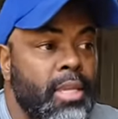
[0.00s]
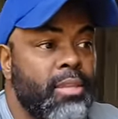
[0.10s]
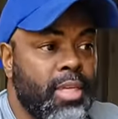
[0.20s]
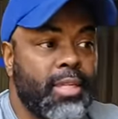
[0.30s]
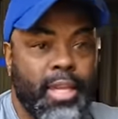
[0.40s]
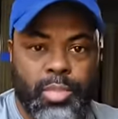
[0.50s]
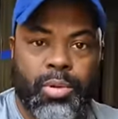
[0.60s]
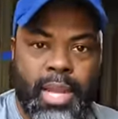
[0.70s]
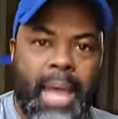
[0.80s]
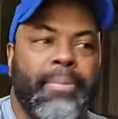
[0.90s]
then guess
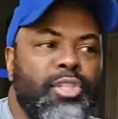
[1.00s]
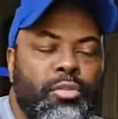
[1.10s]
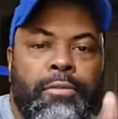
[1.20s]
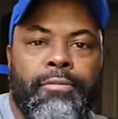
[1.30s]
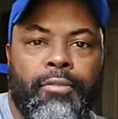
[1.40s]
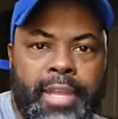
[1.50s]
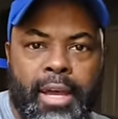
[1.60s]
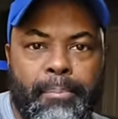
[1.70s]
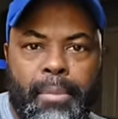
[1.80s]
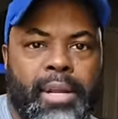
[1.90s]
what happens? You free
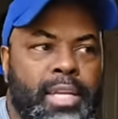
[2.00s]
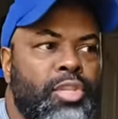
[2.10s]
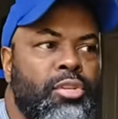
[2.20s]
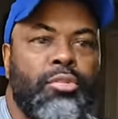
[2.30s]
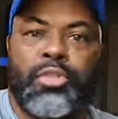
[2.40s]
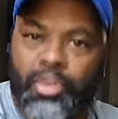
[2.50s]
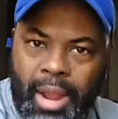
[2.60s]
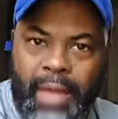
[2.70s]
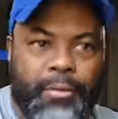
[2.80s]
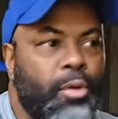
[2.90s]
up money to
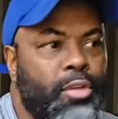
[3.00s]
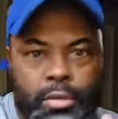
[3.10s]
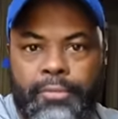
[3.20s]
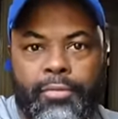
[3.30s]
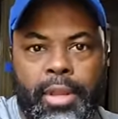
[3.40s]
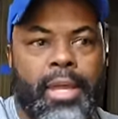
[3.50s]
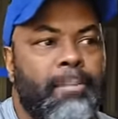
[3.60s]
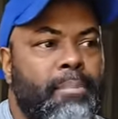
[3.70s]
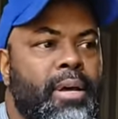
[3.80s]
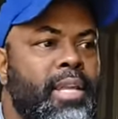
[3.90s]
travel, you free
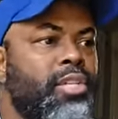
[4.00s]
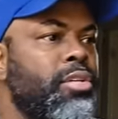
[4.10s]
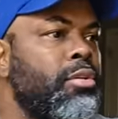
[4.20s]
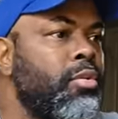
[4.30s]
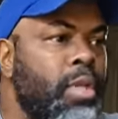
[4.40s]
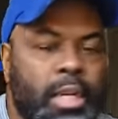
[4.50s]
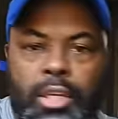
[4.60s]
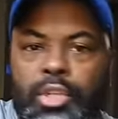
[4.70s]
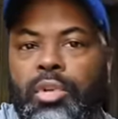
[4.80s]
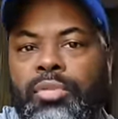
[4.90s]
up money to
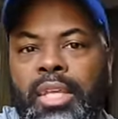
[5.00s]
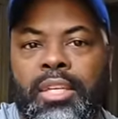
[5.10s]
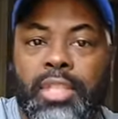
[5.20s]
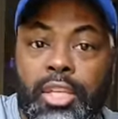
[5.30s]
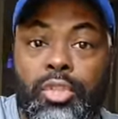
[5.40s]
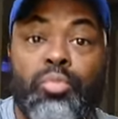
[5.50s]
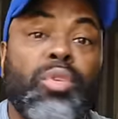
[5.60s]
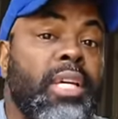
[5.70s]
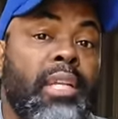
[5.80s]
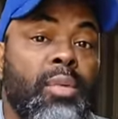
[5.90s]
do things that you
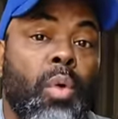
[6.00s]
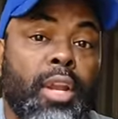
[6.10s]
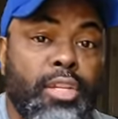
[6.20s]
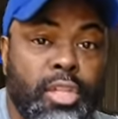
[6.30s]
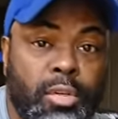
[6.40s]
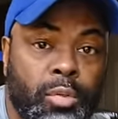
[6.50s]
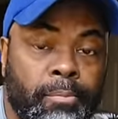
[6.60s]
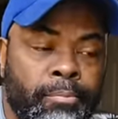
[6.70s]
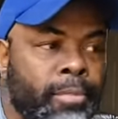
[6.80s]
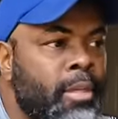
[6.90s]
really want to do.
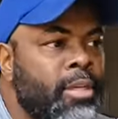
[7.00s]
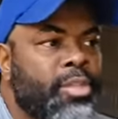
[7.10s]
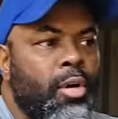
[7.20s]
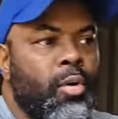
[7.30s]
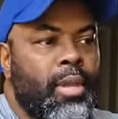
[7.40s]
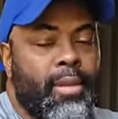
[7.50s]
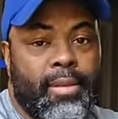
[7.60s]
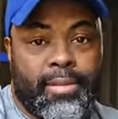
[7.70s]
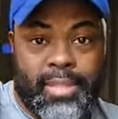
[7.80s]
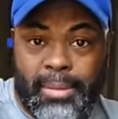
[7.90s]
So,
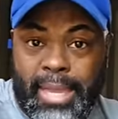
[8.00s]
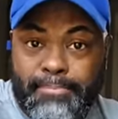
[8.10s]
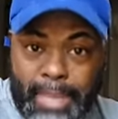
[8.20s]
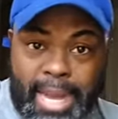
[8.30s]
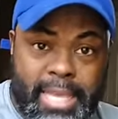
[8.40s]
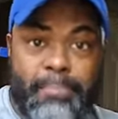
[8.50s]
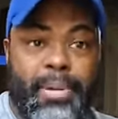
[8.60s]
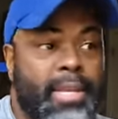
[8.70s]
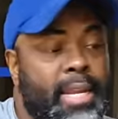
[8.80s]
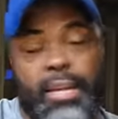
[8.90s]
the, in my
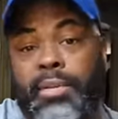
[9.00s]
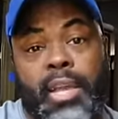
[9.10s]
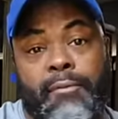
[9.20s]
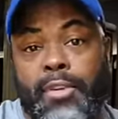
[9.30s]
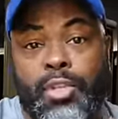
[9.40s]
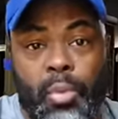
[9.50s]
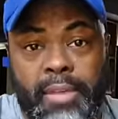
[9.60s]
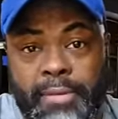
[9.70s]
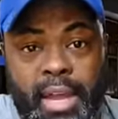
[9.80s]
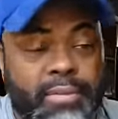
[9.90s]
opinion, I don't care if you're
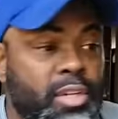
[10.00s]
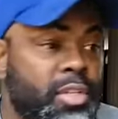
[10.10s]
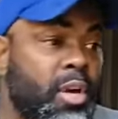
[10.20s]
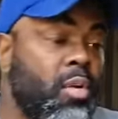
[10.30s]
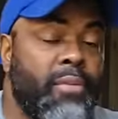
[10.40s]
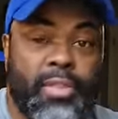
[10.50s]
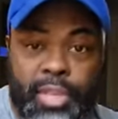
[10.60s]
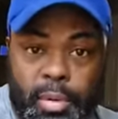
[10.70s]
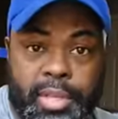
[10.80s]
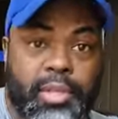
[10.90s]
25 years old, if you're
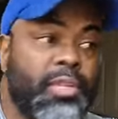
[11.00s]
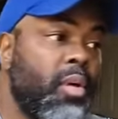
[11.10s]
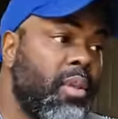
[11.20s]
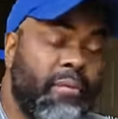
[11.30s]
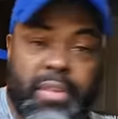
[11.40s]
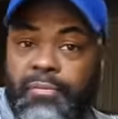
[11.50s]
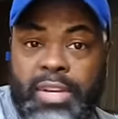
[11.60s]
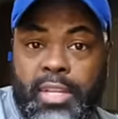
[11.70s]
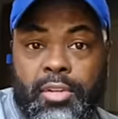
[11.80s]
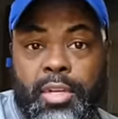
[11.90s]
30 years old, if you're
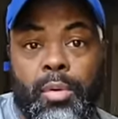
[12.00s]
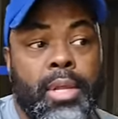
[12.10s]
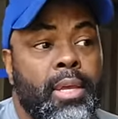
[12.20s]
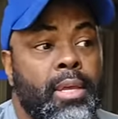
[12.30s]
50 years old,